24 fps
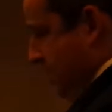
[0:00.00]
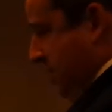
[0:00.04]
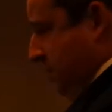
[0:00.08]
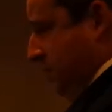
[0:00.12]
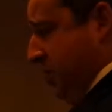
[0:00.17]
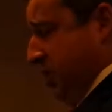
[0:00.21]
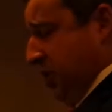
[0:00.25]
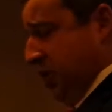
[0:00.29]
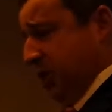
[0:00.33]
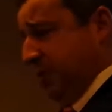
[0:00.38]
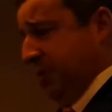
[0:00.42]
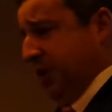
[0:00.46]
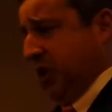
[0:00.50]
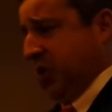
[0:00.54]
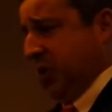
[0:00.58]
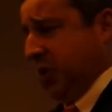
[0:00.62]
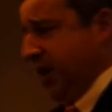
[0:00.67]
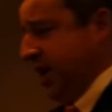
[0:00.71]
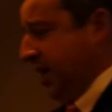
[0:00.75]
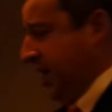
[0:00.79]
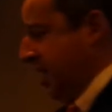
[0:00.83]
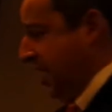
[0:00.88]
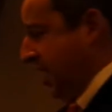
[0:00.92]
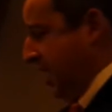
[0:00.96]
I went a little bit
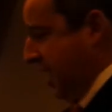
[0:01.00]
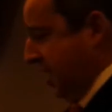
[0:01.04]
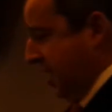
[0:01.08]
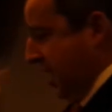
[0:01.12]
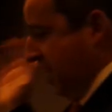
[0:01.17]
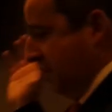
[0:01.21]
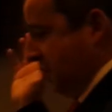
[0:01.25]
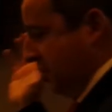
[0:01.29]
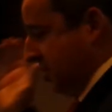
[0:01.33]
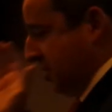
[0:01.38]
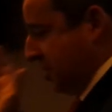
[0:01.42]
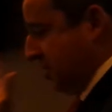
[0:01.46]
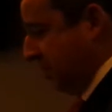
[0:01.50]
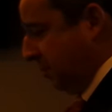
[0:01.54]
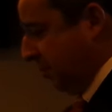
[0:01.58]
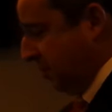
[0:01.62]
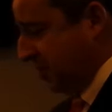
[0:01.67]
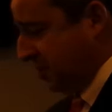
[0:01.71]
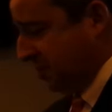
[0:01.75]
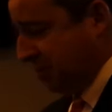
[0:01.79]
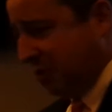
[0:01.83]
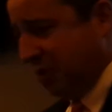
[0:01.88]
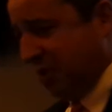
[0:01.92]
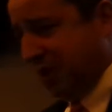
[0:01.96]
quick. I, I gave one
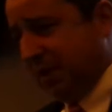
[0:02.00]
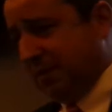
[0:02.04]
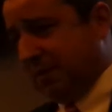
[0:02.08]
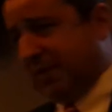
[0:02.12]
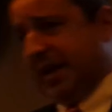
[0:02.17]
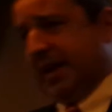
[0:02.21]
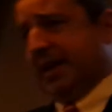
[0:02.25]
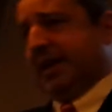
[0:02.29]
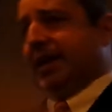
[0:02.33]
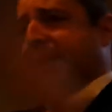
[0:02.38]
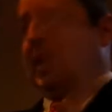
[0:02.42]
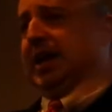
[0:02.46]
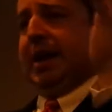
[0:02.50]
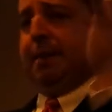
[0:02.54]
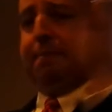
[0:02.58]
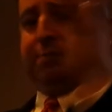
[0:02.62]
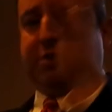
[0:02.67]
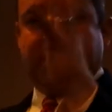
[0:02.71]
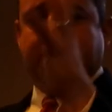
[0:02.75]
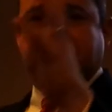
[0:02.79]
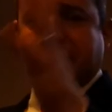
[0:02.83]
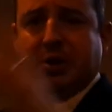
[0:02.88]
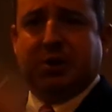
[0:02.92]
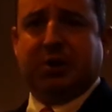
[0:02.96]
somewhere this morning. I'm kind of
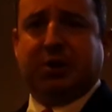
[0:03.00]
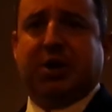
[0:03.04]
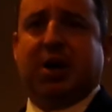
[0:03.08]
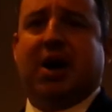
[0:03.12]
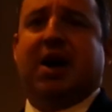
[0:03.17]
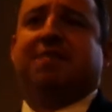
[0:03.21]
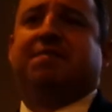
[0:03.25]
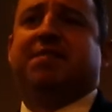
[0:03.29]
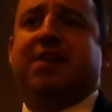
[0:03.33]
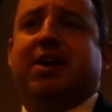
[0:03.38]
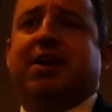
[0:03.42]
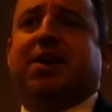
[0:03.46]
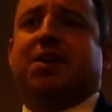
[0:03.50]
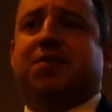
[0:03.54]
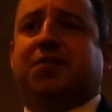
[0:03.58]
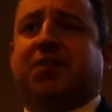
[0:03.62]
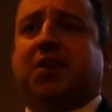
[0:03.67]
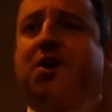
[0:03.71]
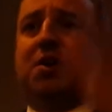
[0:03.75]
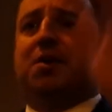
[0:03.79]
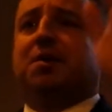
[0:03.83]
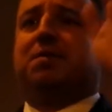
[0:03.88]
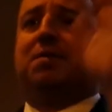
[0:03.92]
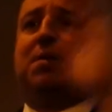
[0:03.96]
amped up on coffee here, so